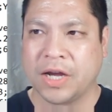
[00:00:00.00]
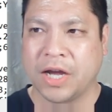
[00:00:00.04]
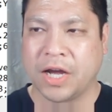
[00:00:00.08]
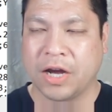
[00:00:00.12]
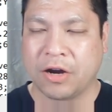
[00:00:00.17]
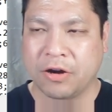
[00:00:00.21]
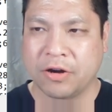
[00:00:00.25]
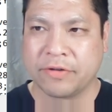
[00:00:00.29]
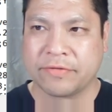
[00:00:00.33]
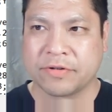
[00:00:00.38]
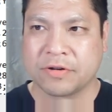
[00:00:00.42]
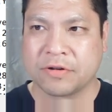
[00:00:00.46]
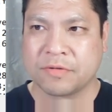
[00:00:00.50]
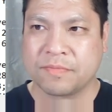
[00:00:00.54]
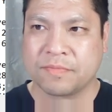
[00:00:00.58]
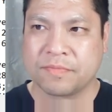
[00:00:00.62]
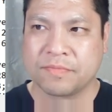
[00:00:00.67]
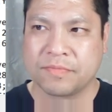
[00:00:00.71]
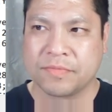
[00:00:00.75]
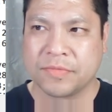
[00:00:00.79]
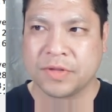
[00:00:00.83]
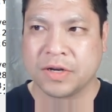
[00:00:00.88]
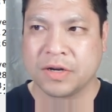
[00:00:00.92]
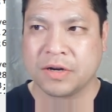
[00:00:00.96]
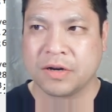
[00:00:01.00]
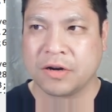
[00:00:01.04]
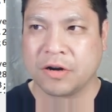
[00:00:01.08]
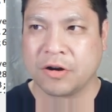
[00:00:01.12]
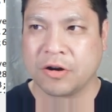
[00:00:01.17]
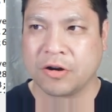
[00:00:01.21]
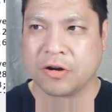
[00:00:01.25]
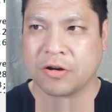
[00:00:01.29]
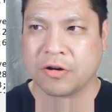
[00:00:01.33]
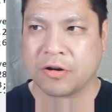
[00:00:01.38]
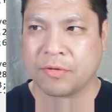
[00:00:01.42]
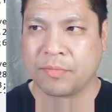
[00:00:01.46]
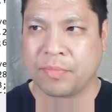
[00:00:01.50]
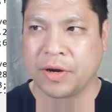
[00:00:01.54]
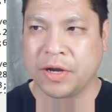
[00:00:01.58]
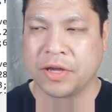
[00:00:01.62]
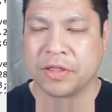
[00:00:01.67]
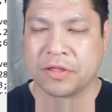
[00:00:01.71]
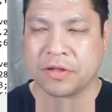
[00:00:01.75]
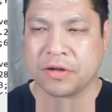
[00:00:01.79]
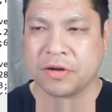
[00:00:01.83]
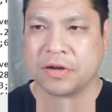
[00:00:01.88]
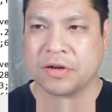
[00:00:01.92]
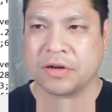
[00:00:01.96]
However, our
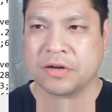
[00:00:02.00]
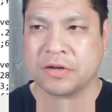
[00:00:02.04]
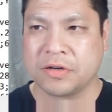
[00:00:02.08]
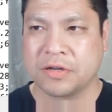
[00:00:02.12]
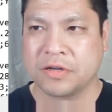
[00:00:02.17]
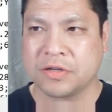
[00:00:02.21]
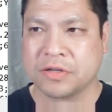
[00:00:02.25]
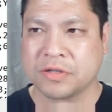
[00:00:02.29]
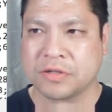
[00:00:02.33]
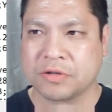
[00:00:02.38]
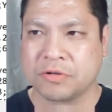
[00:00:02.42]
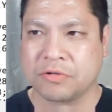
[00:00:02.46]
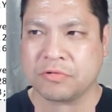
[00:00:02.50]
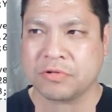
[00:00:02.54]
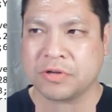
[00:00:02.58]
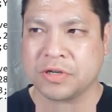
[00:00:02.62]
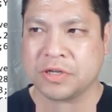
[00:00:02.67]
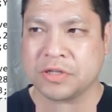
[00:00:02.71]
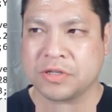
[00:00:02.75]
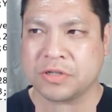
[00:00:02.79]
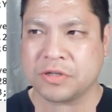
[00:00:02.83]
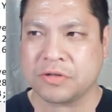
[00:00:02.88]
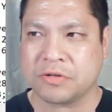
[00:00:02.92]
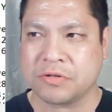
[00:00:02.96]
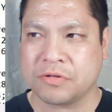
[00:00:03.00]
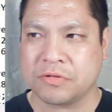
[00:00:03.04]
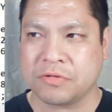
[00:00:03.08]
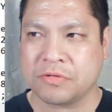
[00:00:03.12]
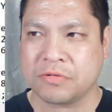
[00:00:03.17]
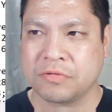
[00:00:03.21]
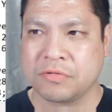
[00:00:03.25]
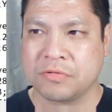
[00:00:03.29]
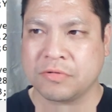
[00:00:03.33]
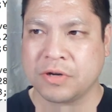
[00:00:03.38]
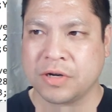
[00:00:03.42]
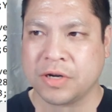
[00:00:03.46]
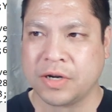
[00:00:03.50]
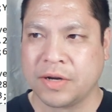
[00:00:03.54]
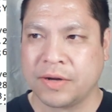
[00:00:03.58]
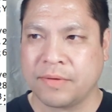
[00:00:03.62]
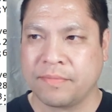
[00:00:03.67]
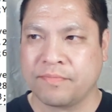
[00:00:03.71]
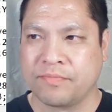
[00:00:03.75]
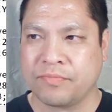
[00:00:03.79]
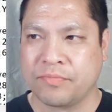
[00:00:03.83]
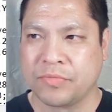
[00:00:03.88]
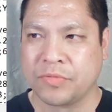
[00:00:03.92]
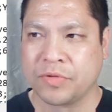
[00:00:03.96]
Python is going
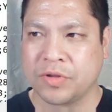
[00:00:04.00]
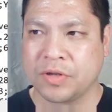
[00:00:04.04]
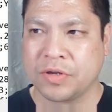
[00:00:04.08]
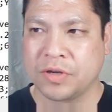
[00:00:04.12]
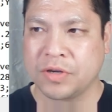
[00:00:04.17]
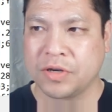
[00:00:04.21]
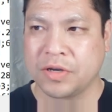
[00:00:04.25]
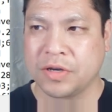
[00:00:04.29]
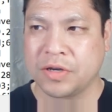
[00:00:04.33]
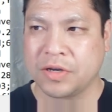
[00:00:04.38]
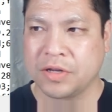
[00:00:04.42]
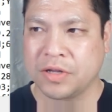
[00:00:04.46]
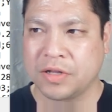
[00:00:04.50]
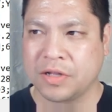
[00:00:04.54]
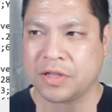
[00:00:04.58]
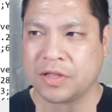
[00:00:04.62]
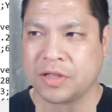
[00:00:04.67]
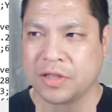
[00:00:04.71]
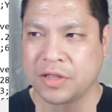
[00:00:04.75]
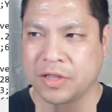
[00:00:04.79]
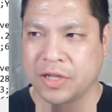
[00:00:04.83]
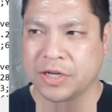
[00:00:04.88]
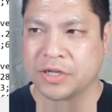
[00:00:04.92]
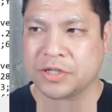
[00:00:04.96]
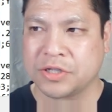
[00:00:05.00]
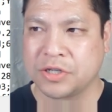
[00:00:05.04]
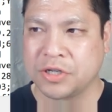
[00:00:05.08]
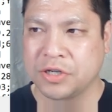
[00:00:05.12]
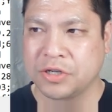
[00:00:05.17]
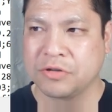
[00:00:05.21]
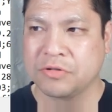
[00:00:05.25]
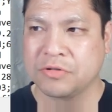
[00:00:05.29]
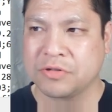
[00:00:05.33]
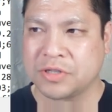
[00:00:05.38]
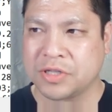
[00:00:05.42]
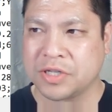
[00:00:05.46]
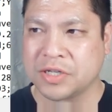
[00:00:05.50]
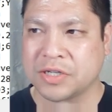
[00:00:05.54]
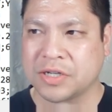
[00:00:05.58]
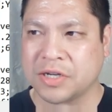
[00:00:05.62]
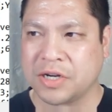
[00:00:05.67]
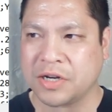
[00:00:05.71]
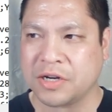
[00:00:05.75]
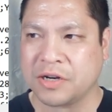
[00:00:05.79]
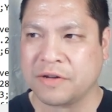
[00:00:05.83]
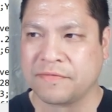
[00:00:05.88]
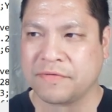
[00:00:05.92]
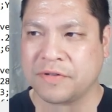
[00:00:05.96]
to, likes to use this
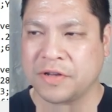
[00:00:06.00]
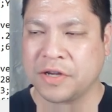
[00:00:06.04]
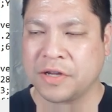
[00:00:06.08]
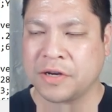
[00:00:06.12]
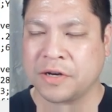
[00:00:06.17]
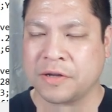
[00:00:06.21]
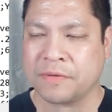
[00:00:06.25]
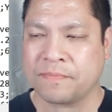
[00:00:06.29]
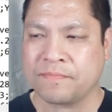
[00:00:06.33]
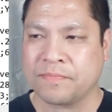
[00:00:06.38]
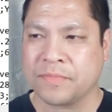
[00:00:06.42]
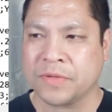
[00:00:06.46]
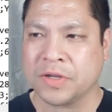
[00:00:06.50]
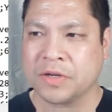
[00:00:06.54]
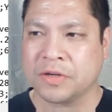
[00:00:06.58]
kind of data.